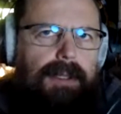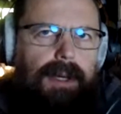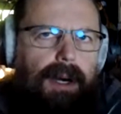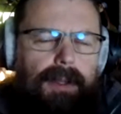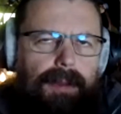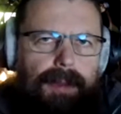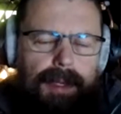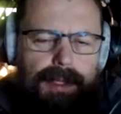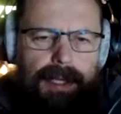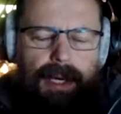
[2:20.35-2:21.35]
other
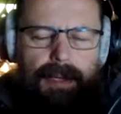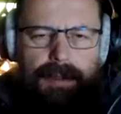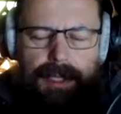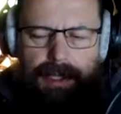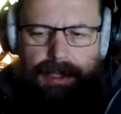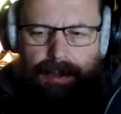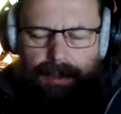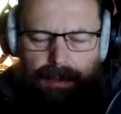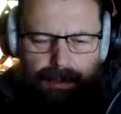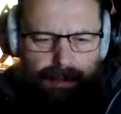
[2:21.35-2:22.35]
things. I've said
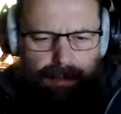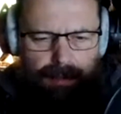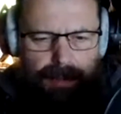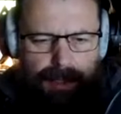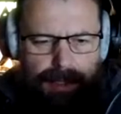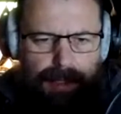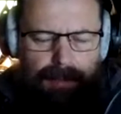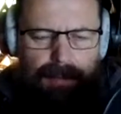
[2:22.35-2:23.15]
so myself.